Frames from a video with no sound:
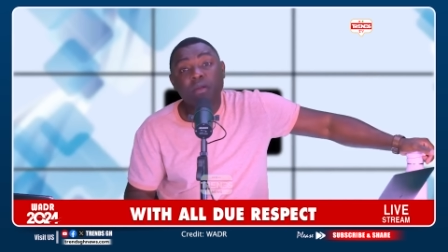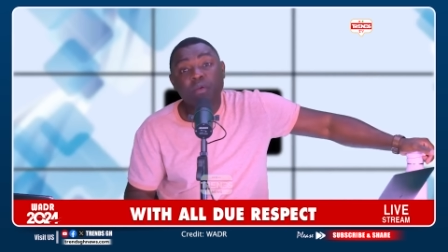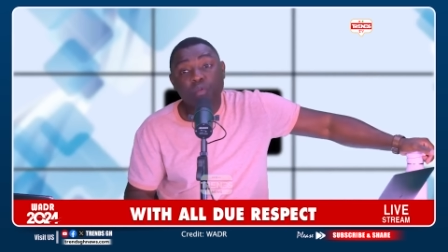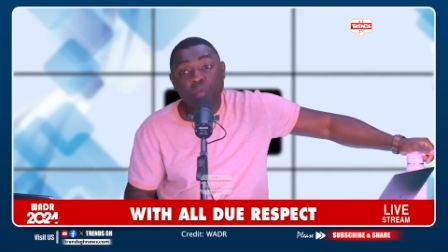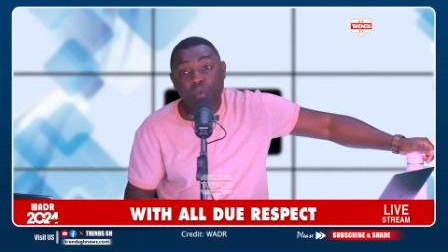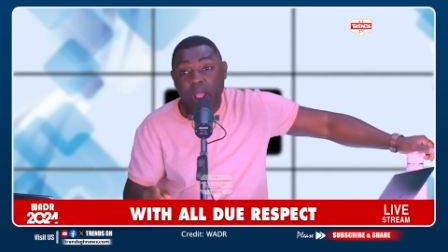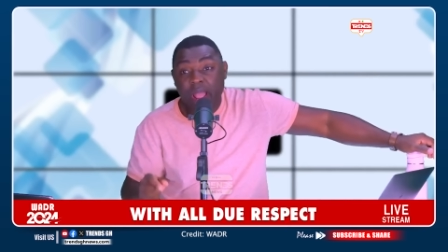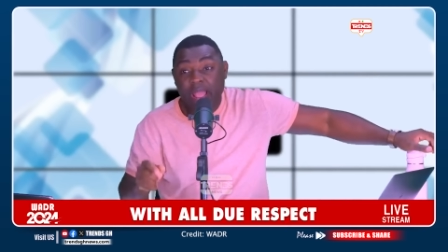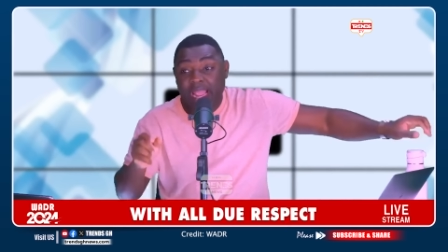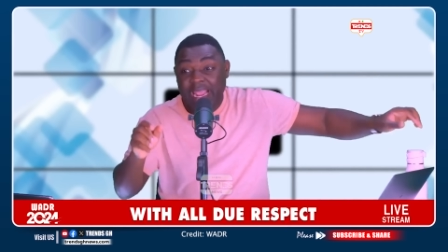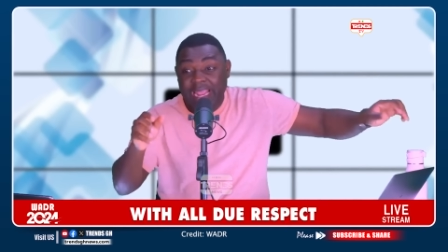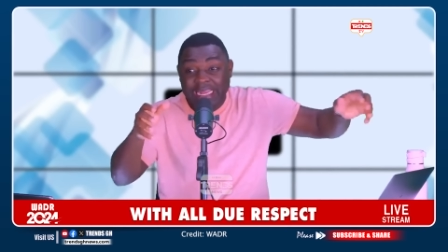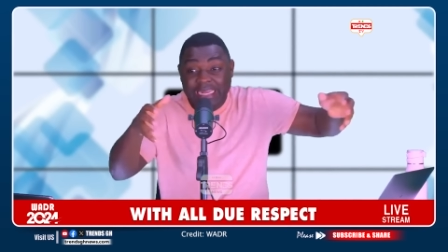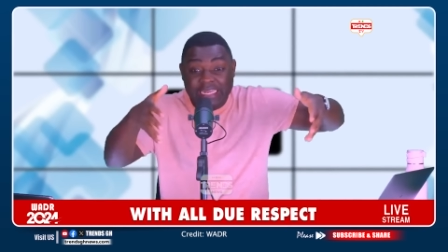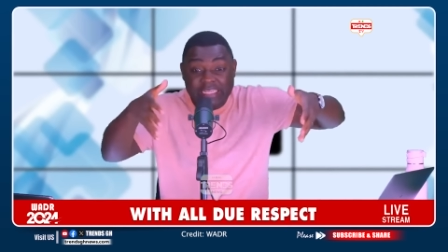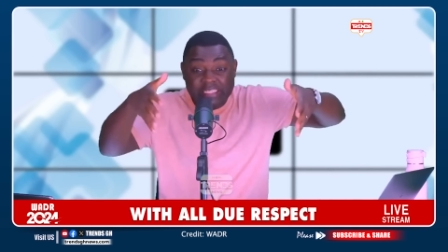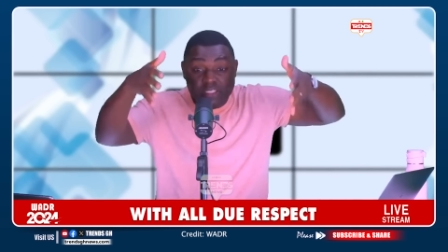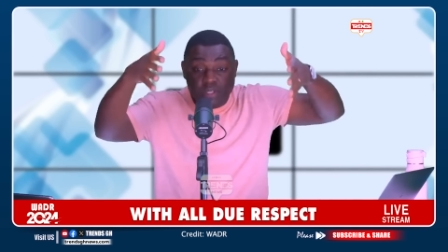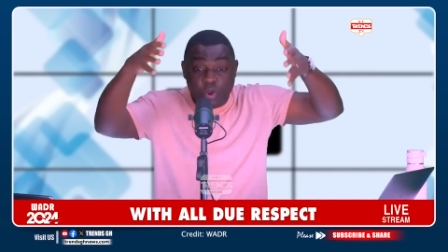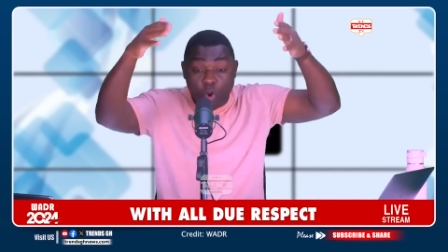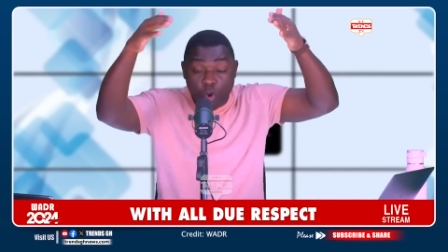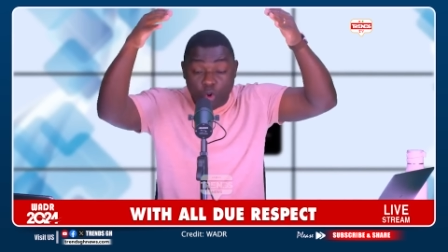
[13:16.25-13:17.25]
Where in
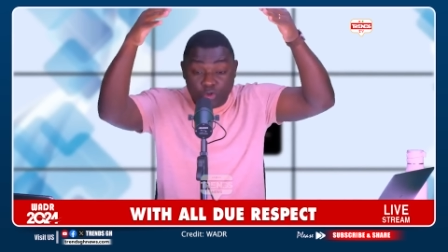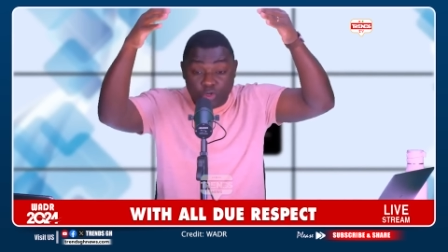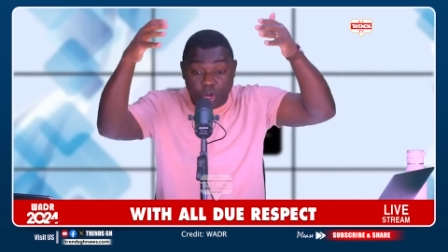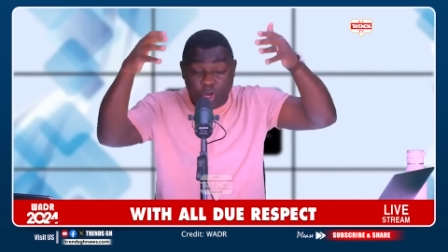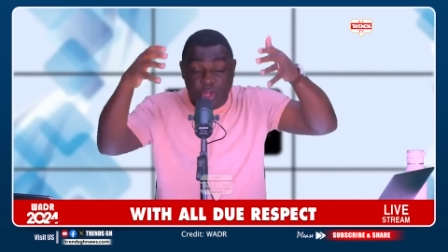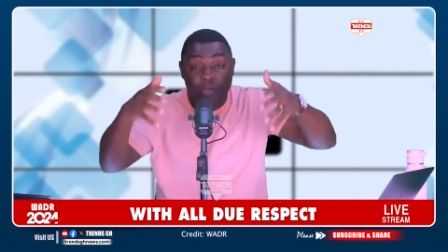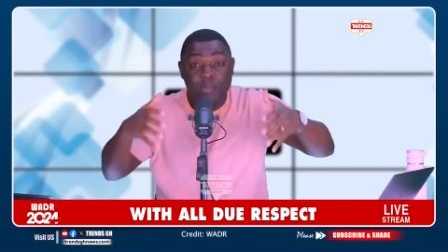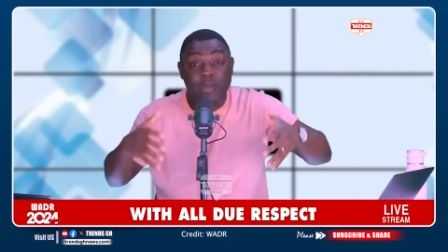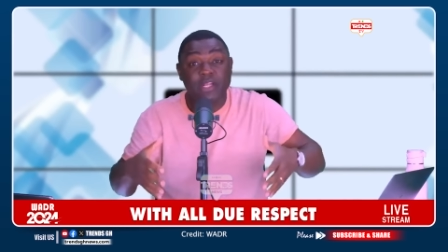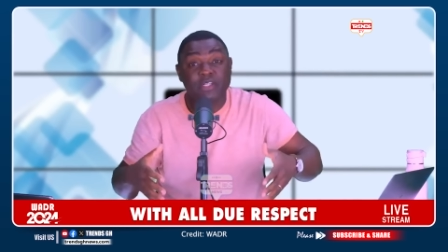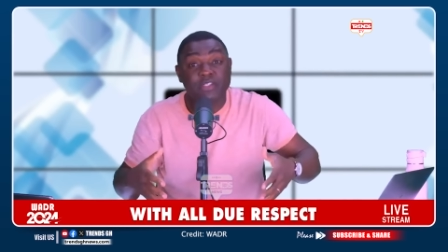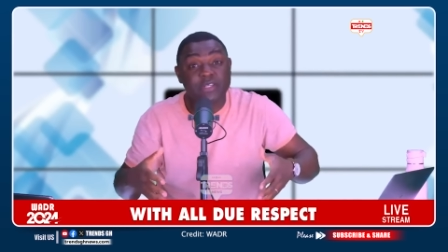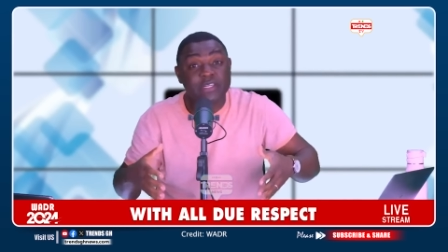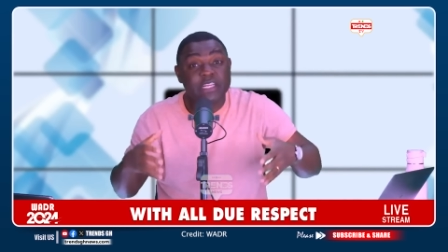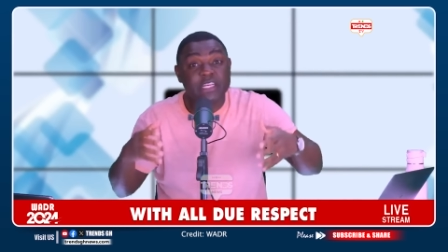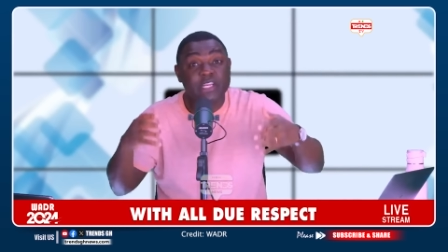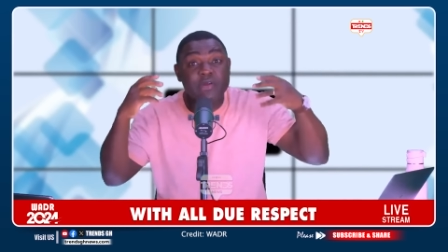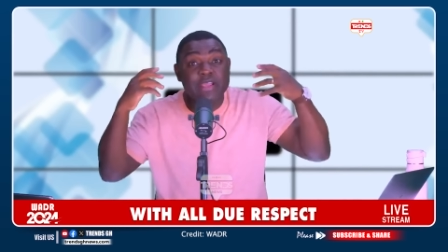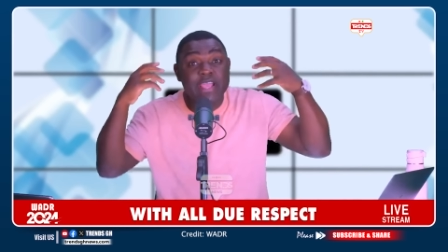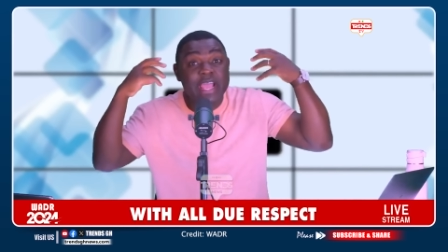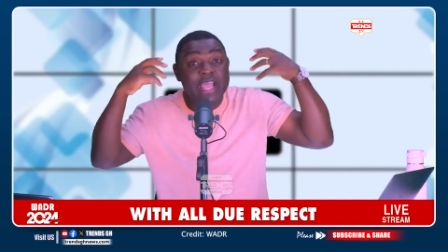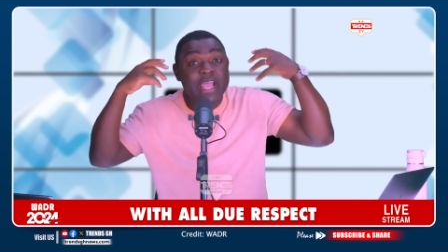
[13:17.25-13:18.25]
this whole documentary
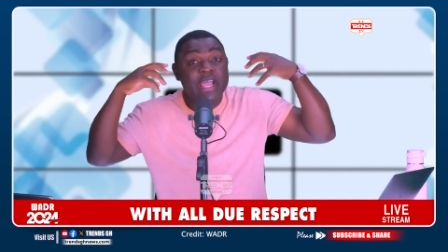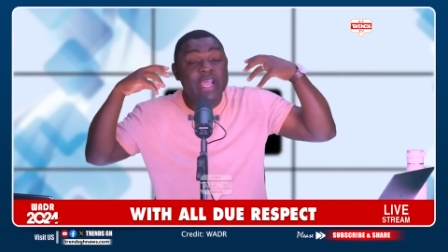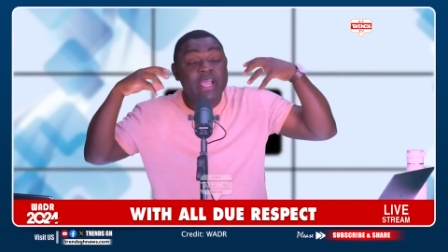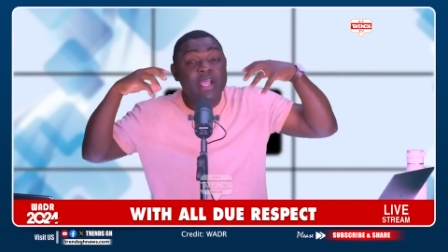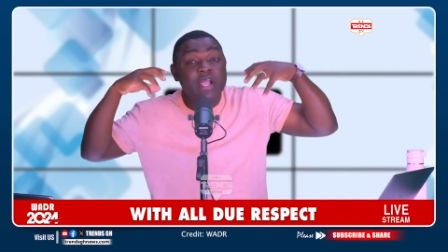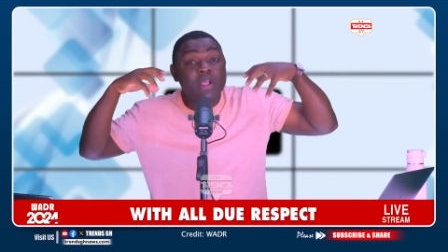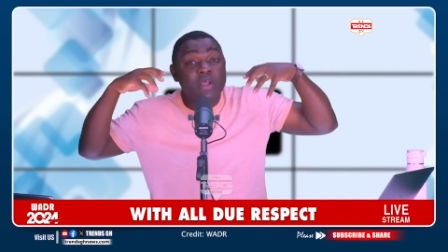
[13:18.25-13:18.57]
did you hear